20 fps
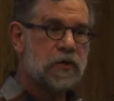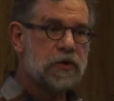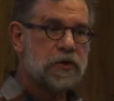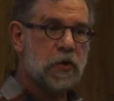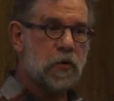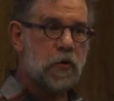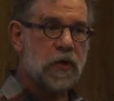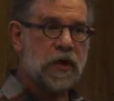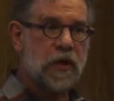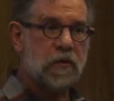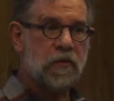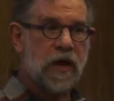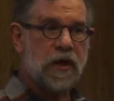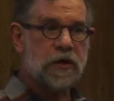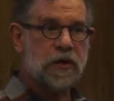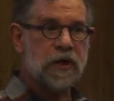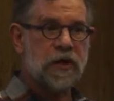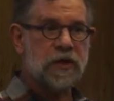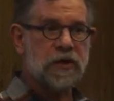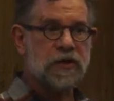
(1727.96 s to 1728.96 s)
So we can
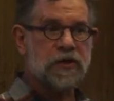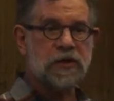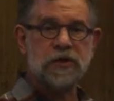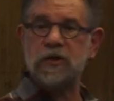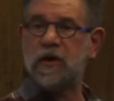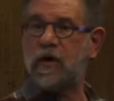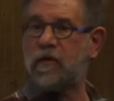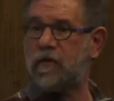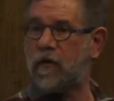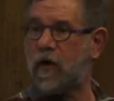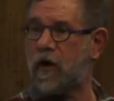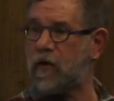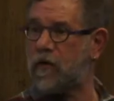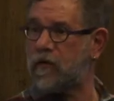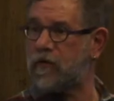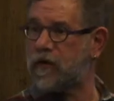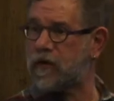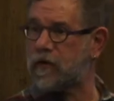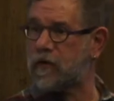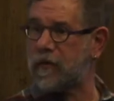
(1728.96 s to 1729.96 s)
make things
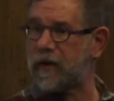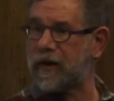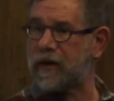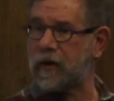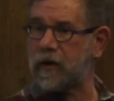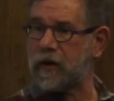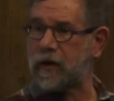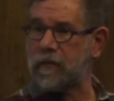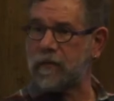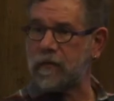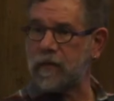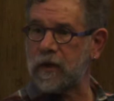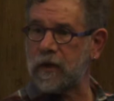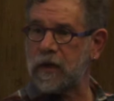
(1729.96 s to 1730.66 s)
evolve incrementally.